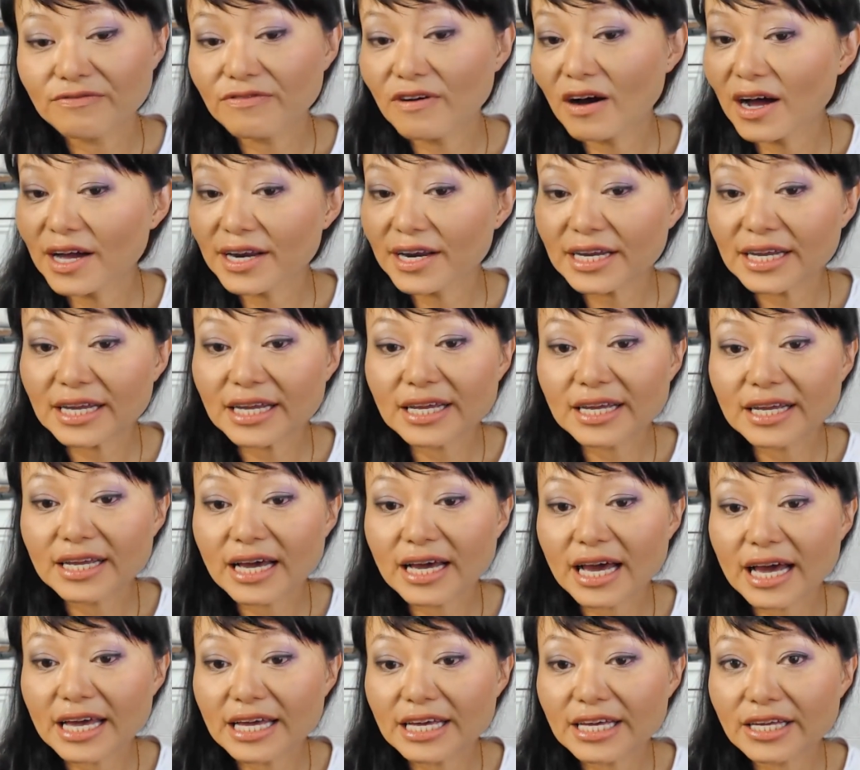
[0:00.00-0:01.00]

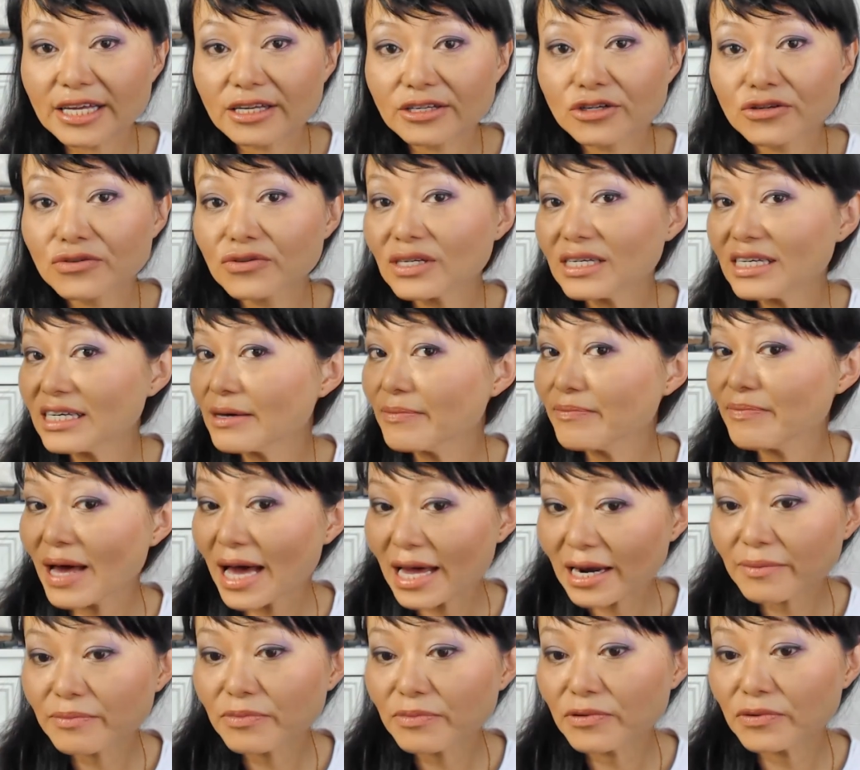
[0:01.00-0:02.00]
finding a truly
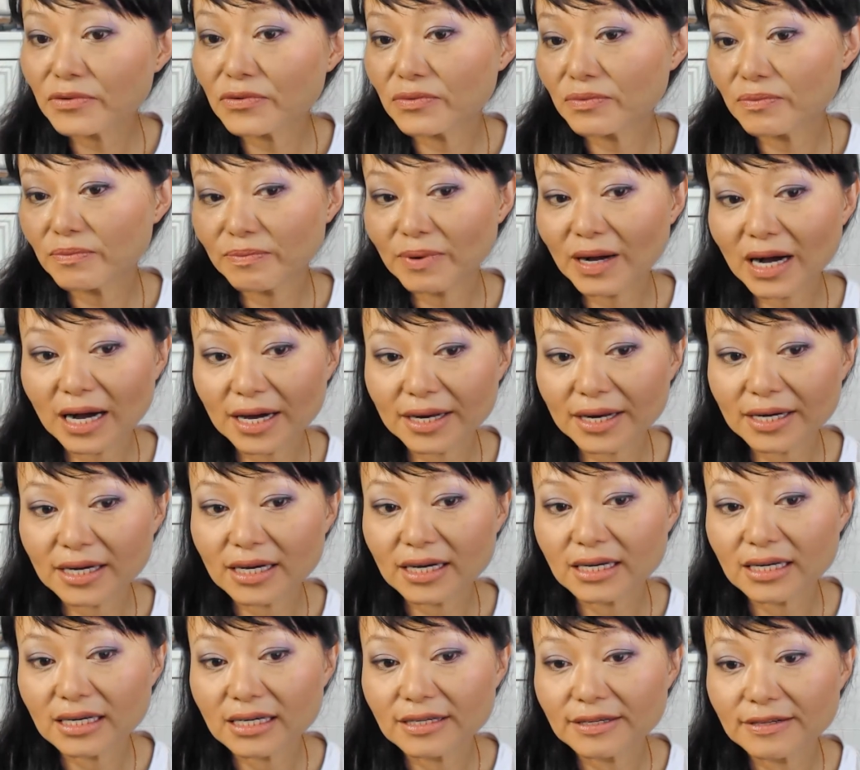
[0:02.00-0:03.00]
compatible
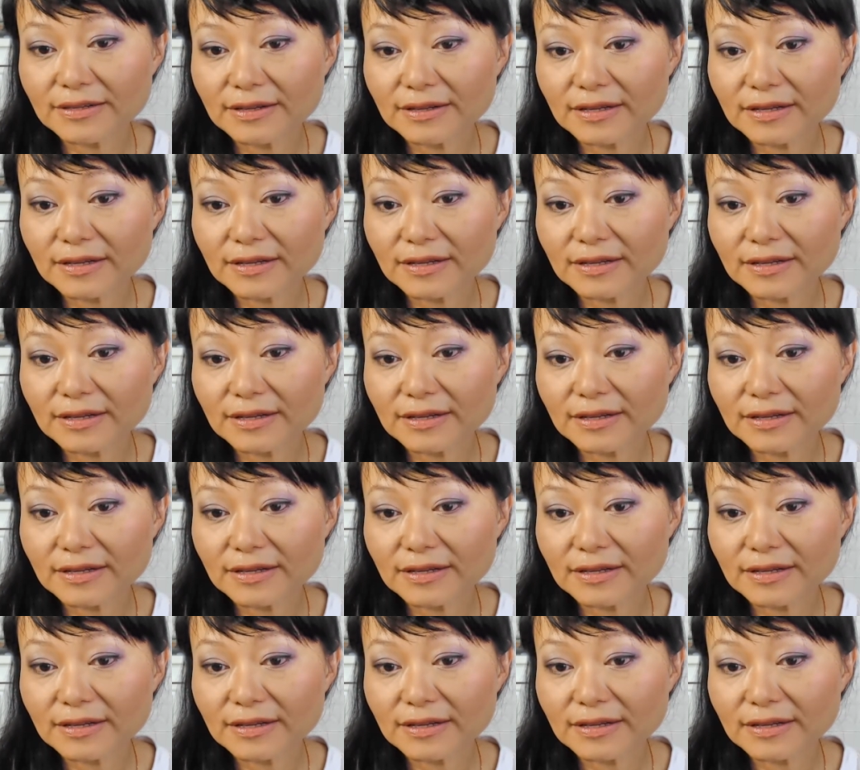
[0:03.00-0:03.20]
partner.